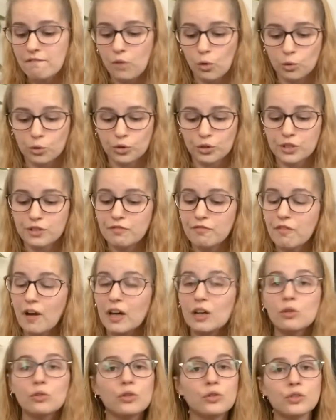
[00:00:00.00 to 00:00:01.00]
folders,
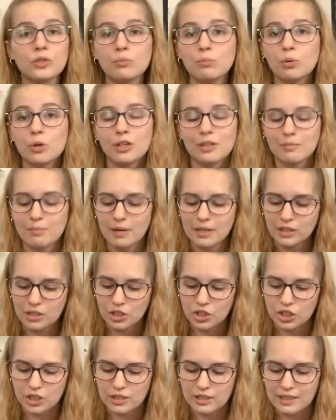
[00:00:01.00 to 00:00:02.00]
file those important
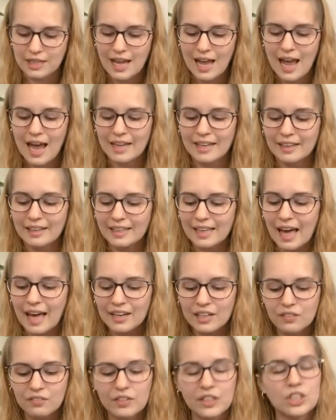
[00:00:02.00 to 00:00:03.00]
messages, and at the
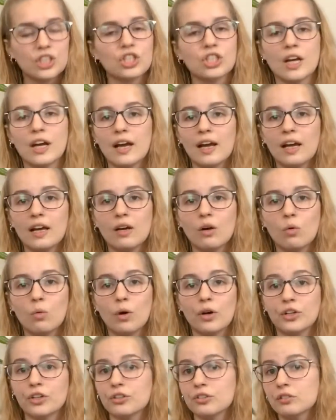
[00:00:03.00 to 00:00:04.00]
end of each day,
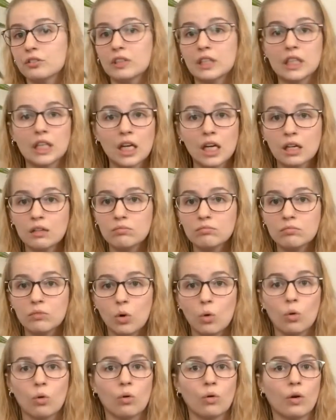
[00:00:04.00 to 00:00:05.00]
while you're deleting
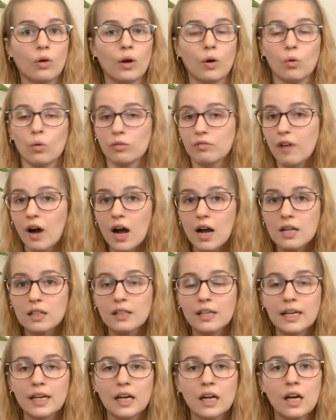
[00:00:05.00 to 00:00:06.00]
or
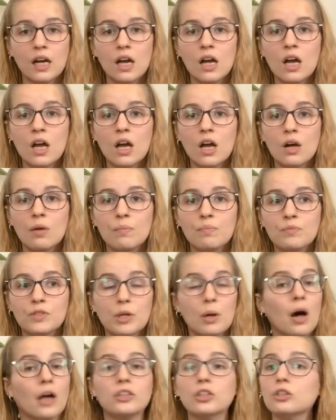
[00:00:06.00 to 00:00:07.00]
filing, to
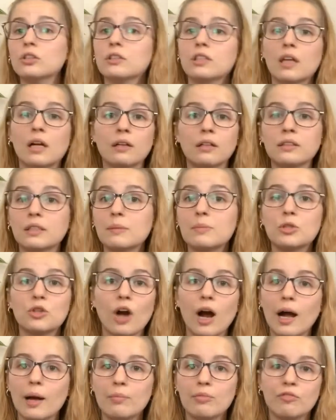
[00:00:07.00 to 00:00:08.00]

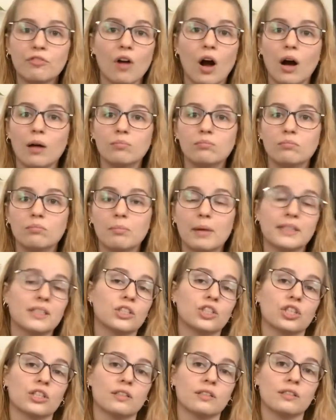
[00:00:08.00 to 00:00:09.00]
unsubscribe from
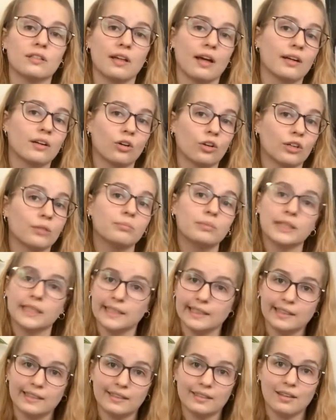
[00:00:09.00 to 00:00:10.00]
messages that are
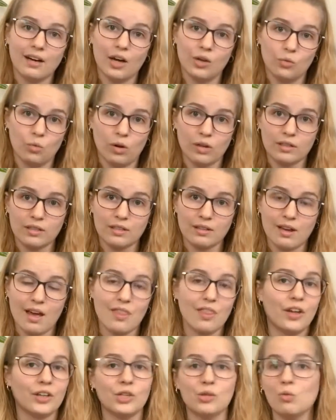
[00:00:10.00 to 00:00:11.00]
completely unwanted,
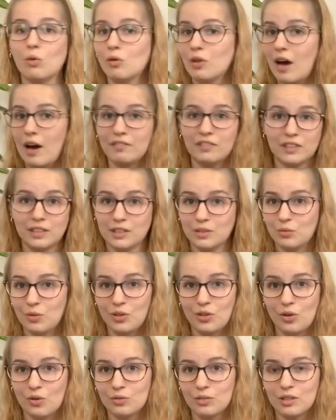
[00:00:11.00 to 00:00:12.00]
and then you won't have to deal with
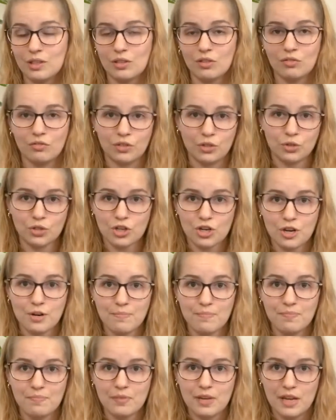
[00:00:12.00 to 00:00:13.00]
those in the future
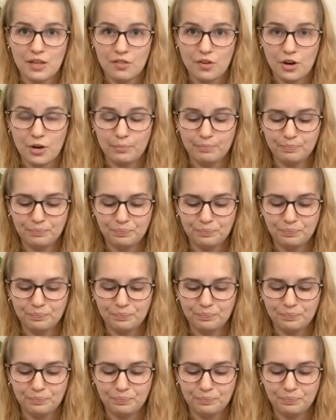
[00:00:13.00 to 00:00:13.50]
either.